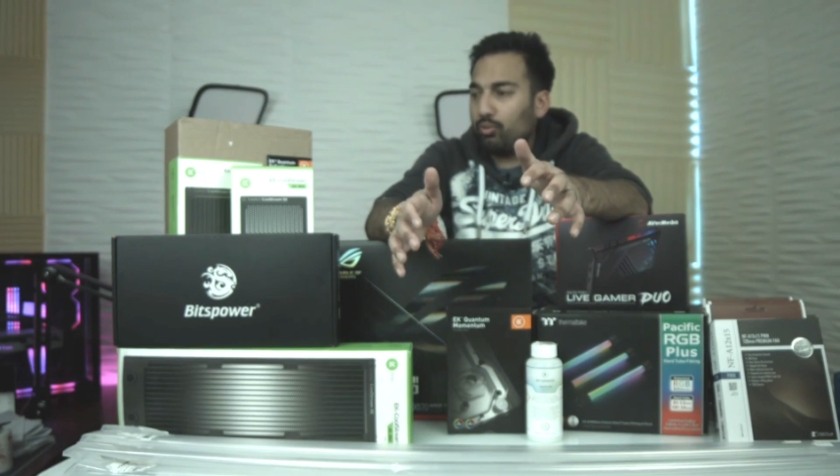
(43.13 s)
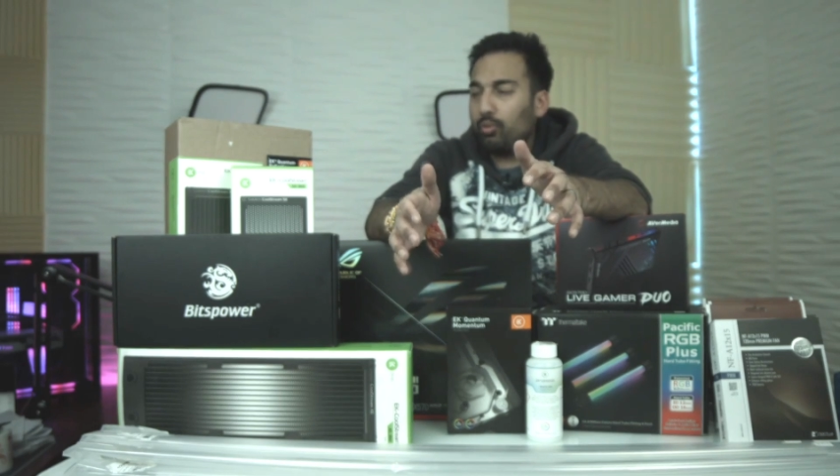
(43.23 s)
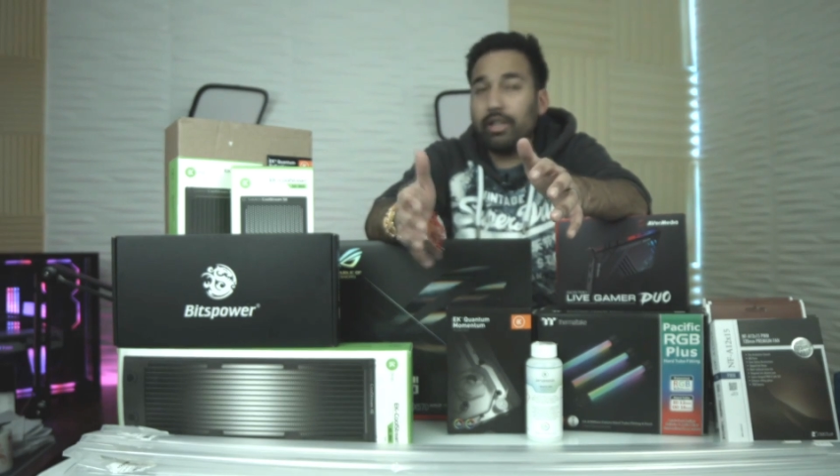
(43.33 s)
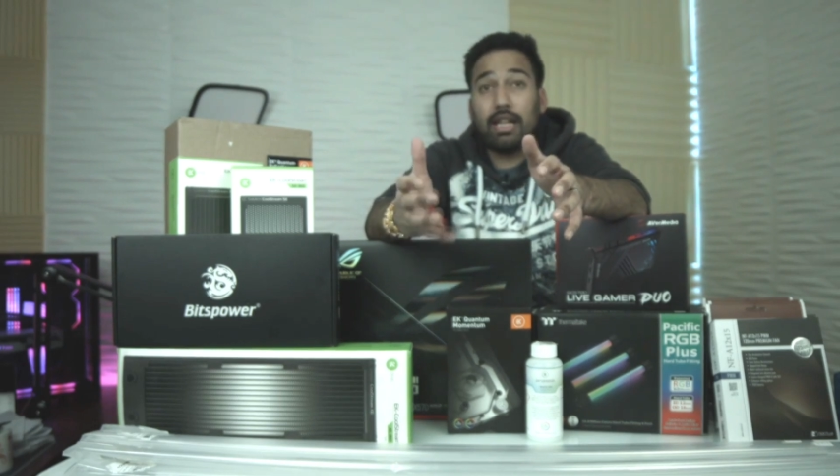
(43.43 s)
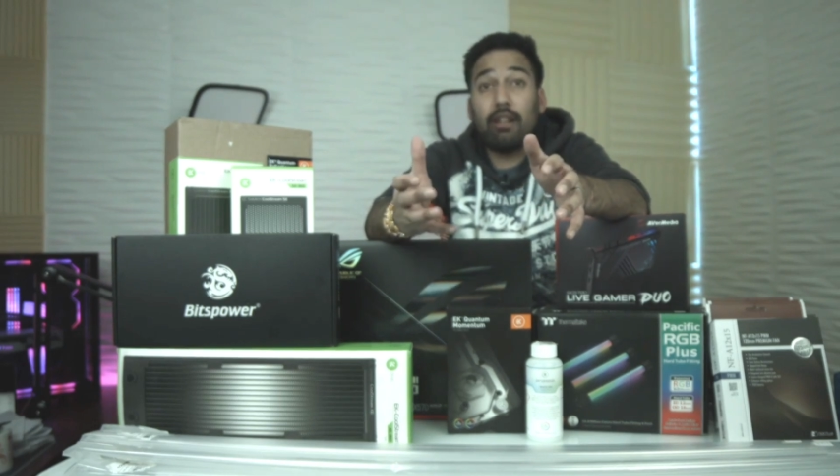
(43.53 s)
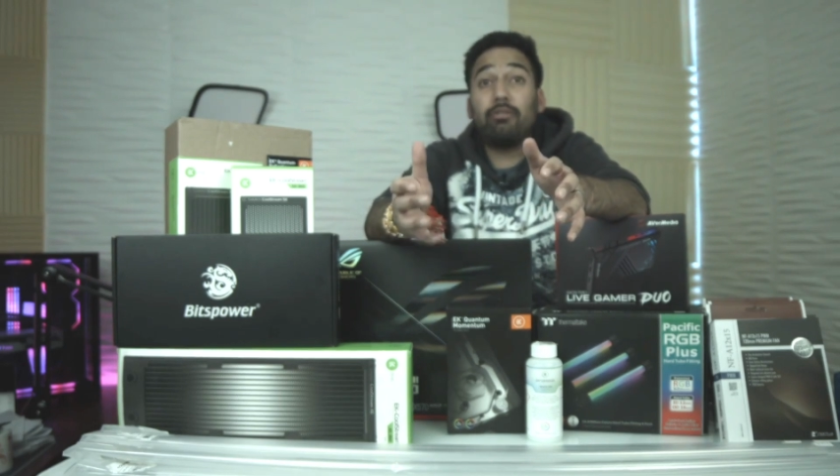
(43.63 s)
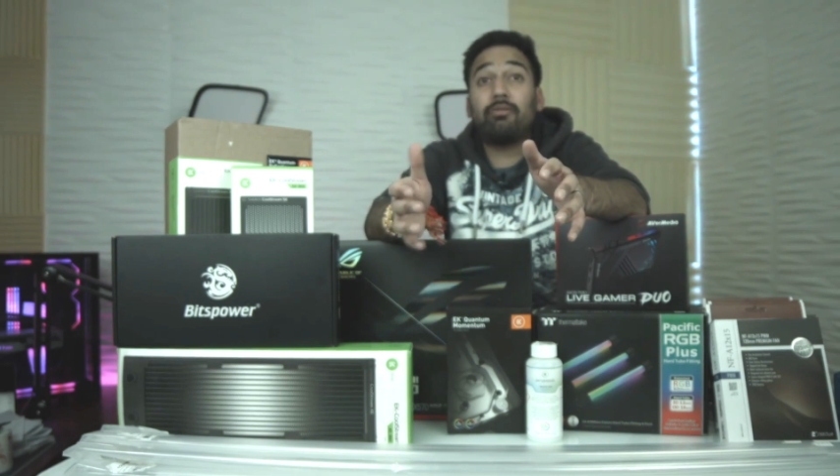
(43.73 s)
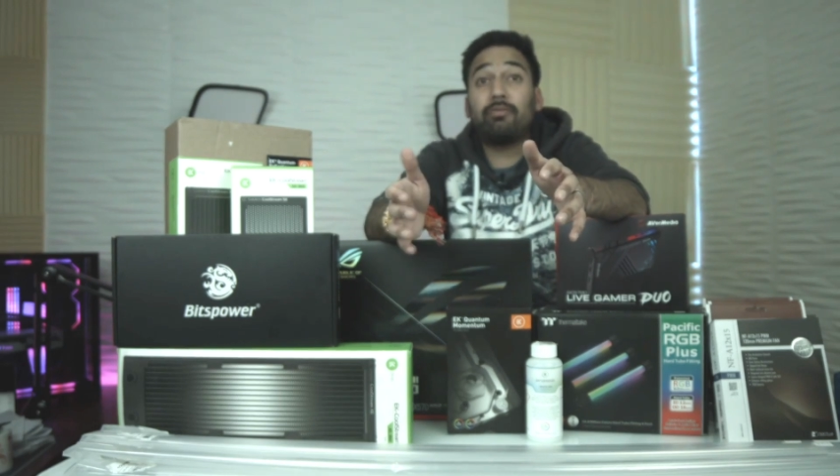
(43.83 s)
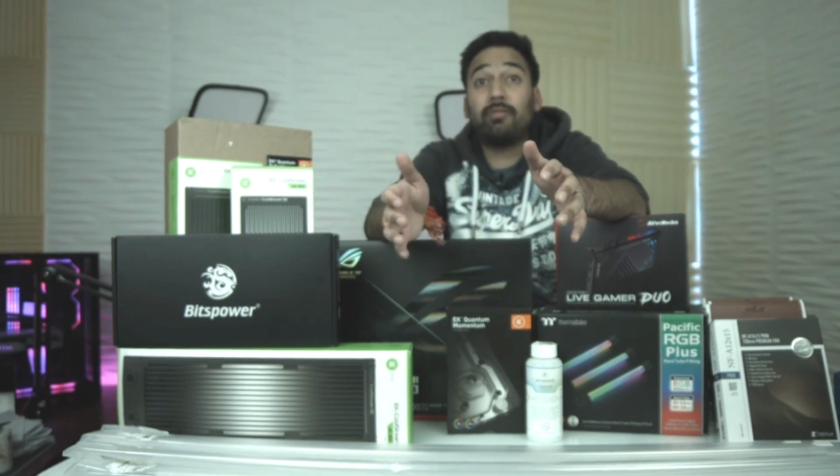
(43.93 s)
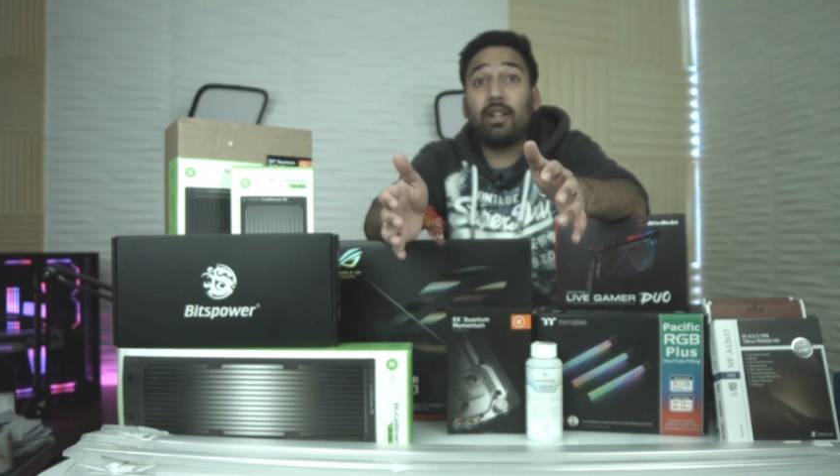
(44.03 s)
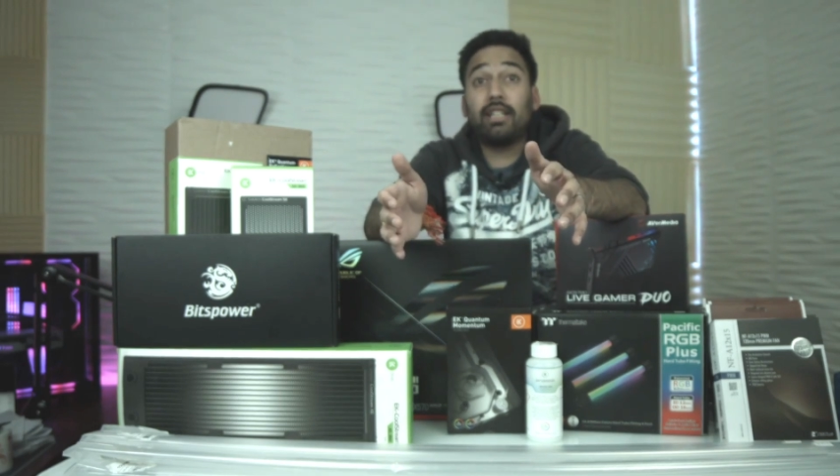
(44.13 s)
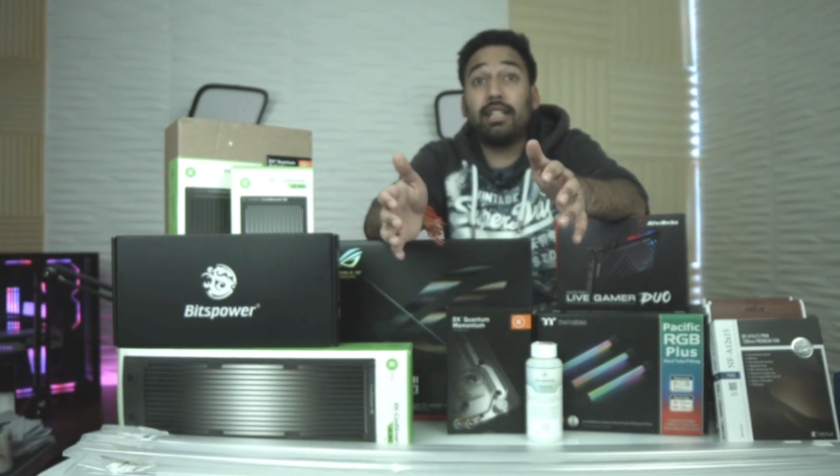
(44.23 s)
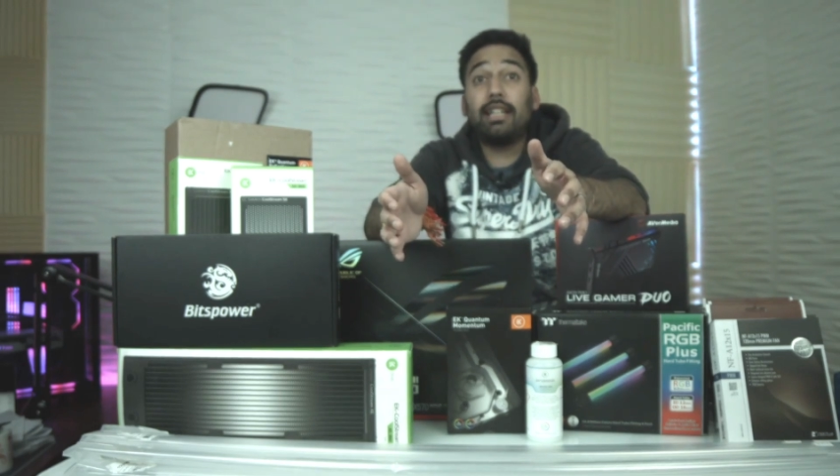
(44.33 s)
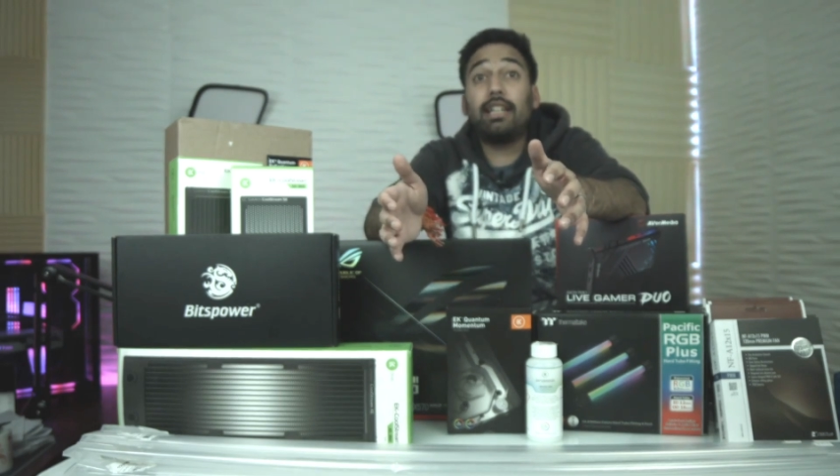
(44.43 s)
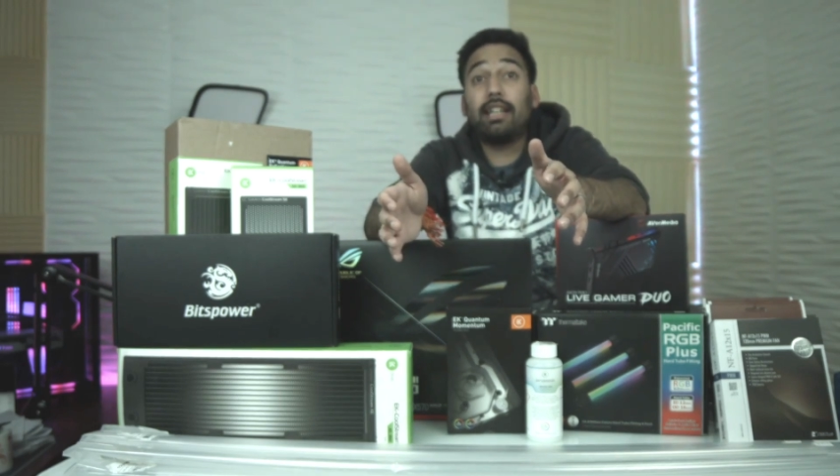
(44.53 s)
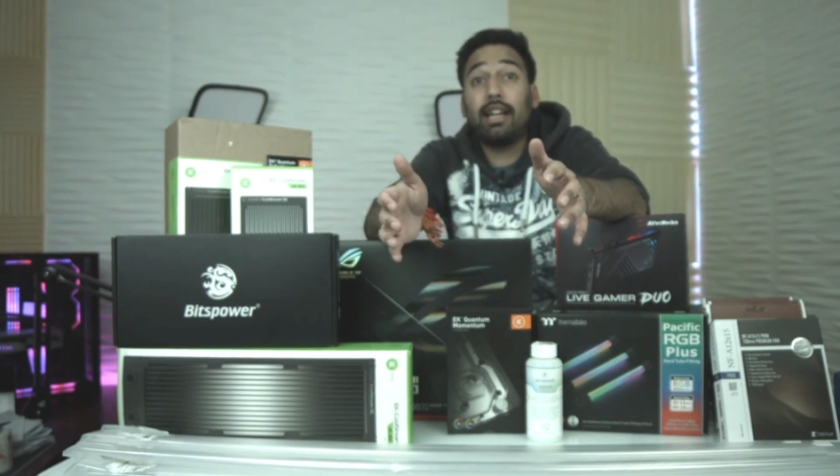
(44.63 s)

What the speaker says: We now finally